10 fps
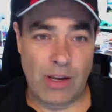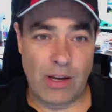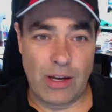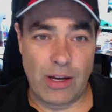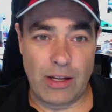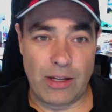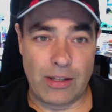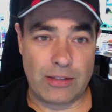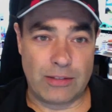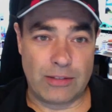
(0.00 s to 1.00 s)

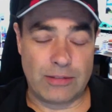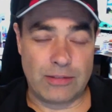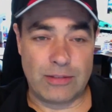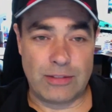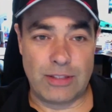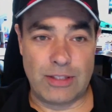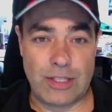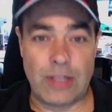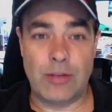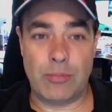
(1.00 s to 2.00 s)
Uh,
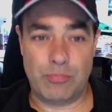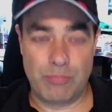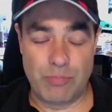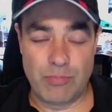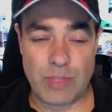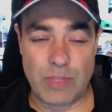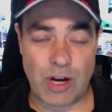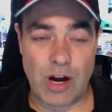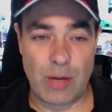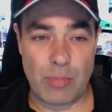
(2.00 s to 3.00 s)
the, the, this
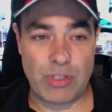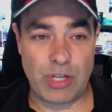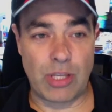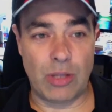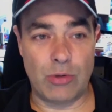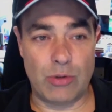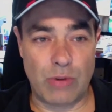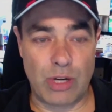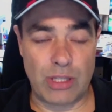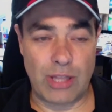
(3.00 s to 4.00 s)
car in particular was
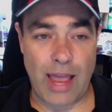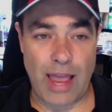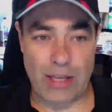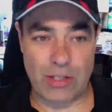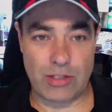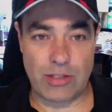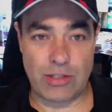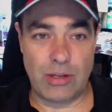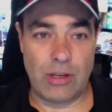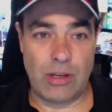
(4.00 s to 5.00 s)
running
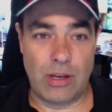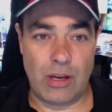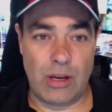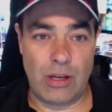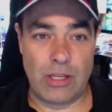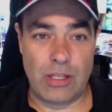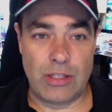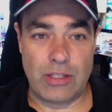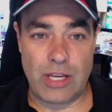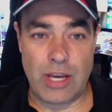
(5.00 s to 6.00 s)
last uh, in
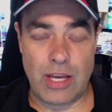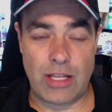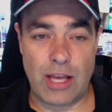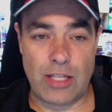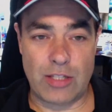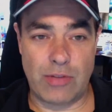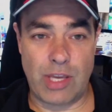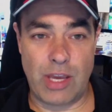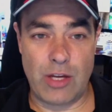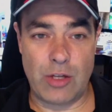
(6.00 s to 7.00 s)
the TA
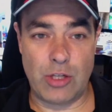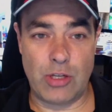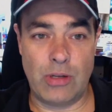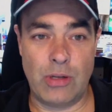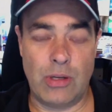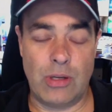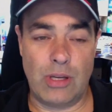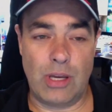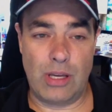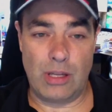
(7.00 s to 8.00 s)
classification oh,
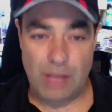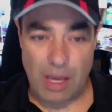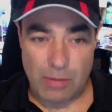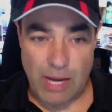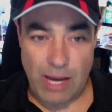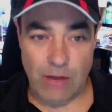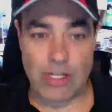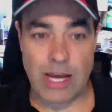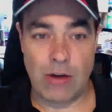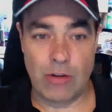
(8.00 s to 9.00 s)
okay. and came down
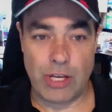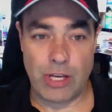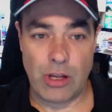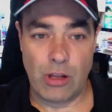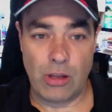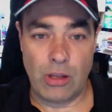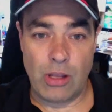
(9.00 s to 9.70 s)
the downhill